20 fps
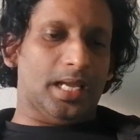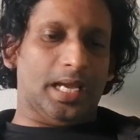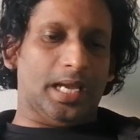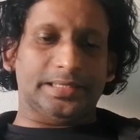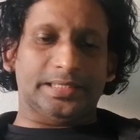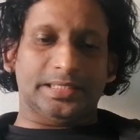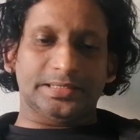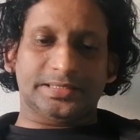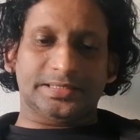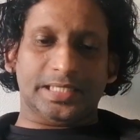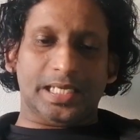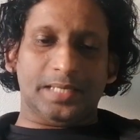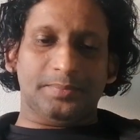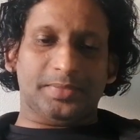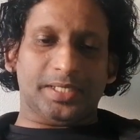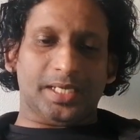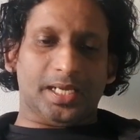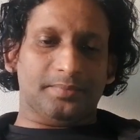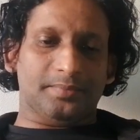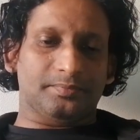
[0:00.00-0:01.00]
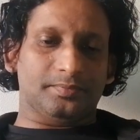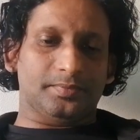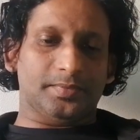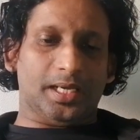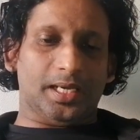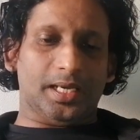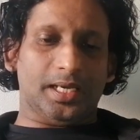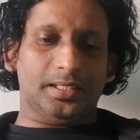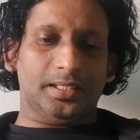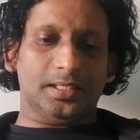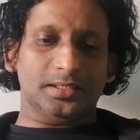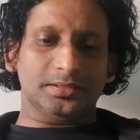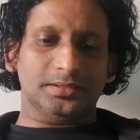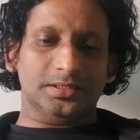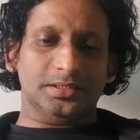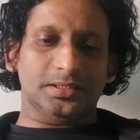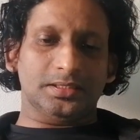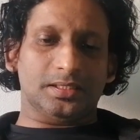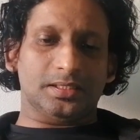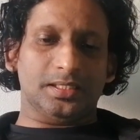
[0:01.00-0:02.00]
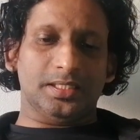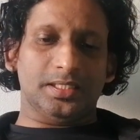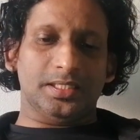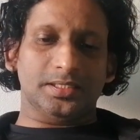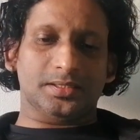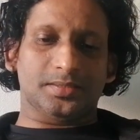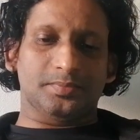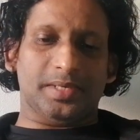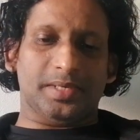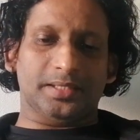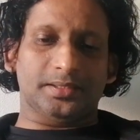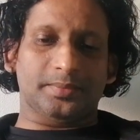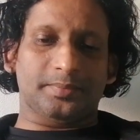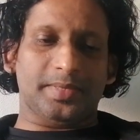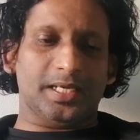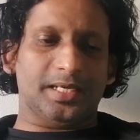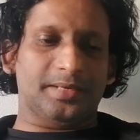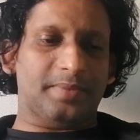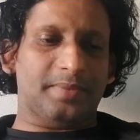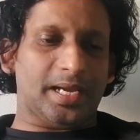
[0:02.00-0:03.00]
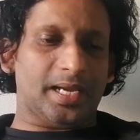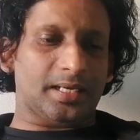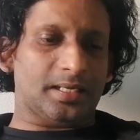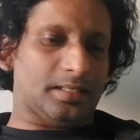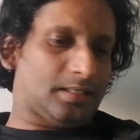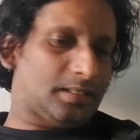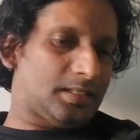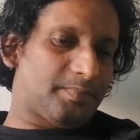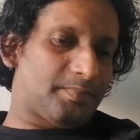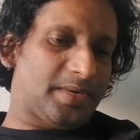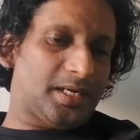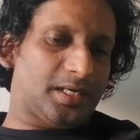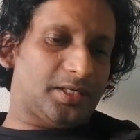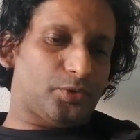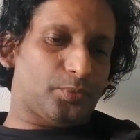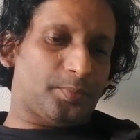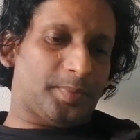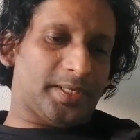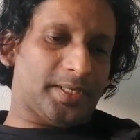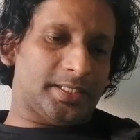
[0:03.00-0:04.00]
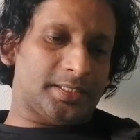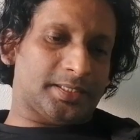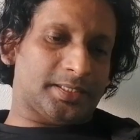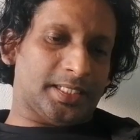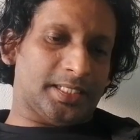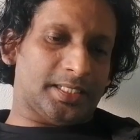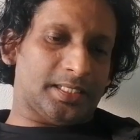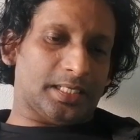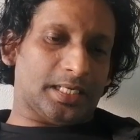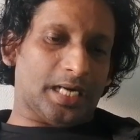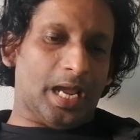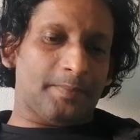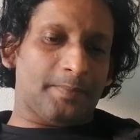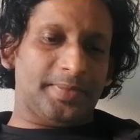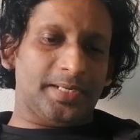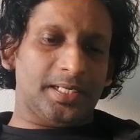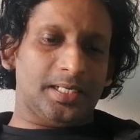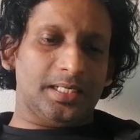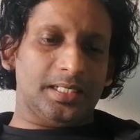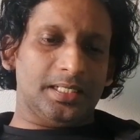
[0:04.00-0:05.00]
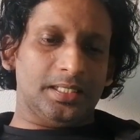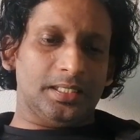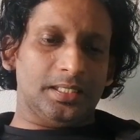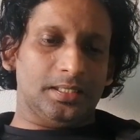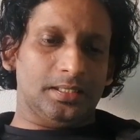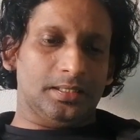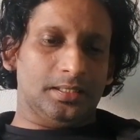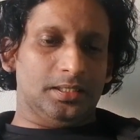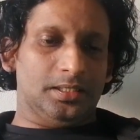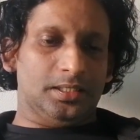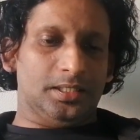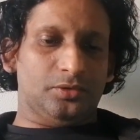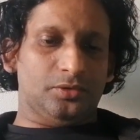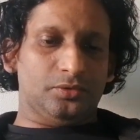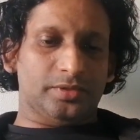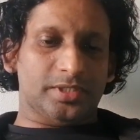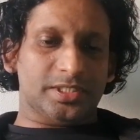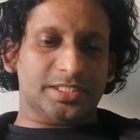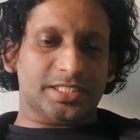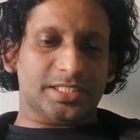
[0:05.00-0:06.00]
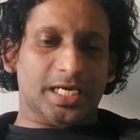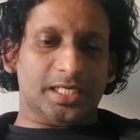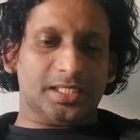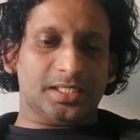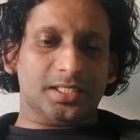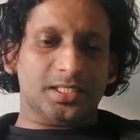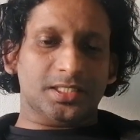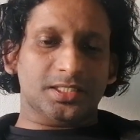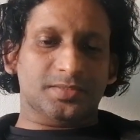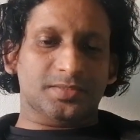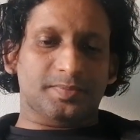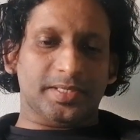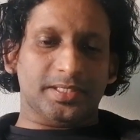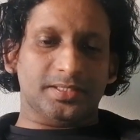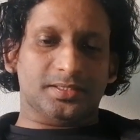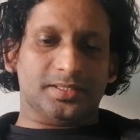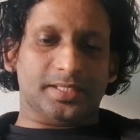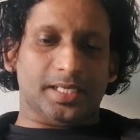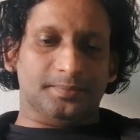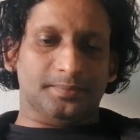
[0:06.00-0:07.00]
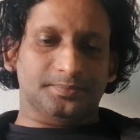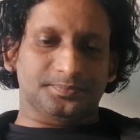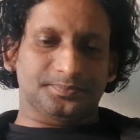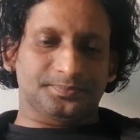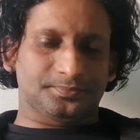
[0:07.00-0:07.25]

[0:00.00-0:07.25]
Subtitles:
At the same time, the energy released by the Big Bang began to penetrate rapidly into the shattered space-time.